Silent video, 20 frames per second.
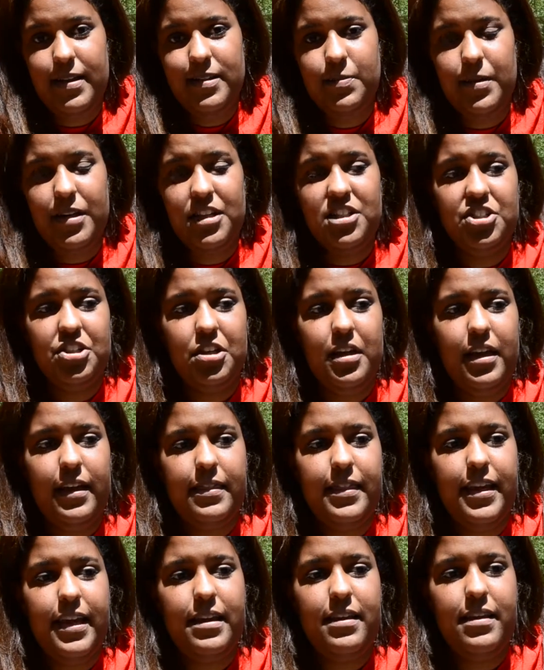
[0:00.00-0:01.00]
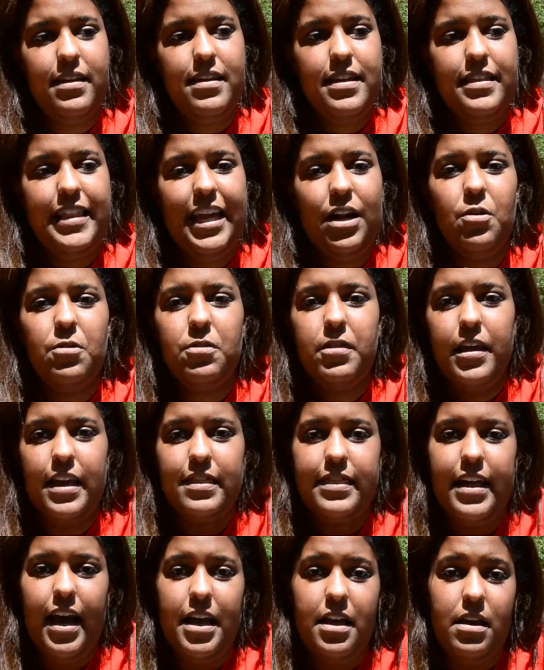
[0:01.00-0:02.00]
especially I think they don't
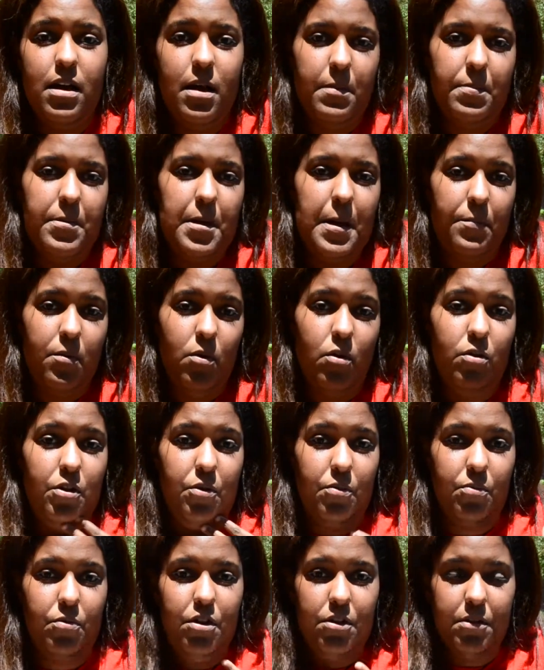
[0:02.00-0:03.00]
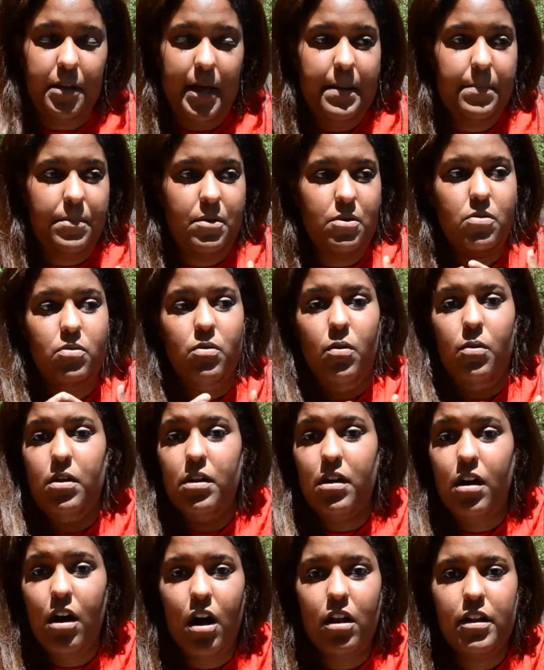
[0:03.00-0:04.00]
think that young people who look like me who go to
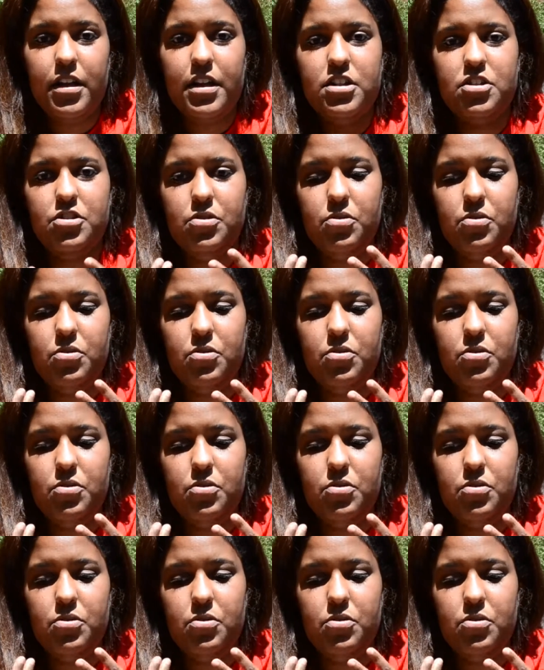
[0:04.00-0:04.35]
college,